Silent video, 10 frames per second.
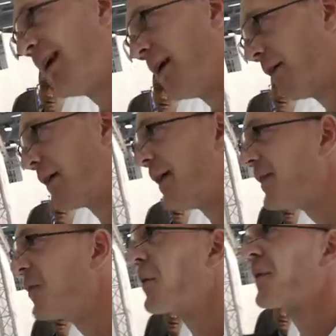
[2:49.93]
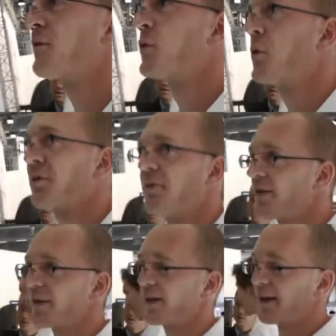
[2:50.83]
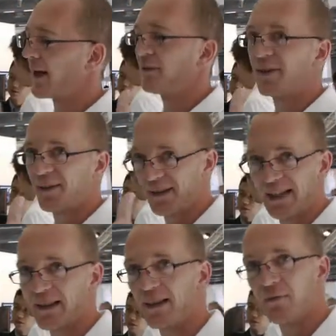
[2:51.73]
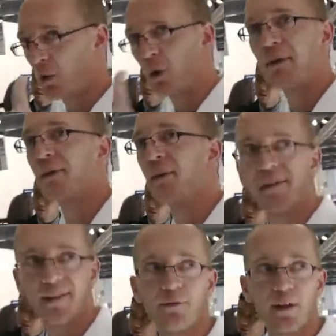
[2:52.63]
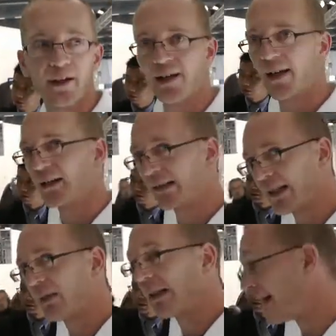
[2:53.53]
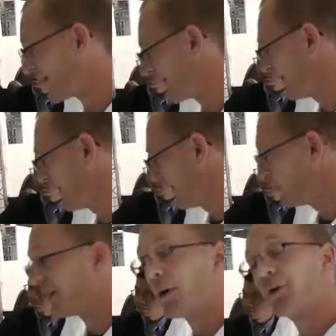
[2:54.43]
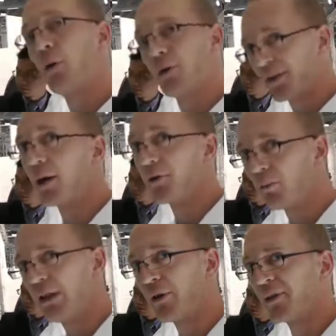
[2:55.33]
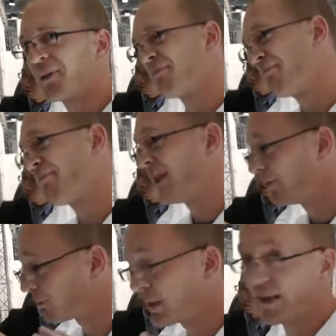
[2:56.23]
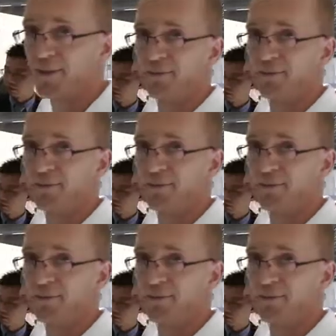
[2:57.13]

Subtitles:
Well, indoors, of course, with heavy steel walls or stuff like that, a little bit less. Right. In outdoors, 100 meters, even plus.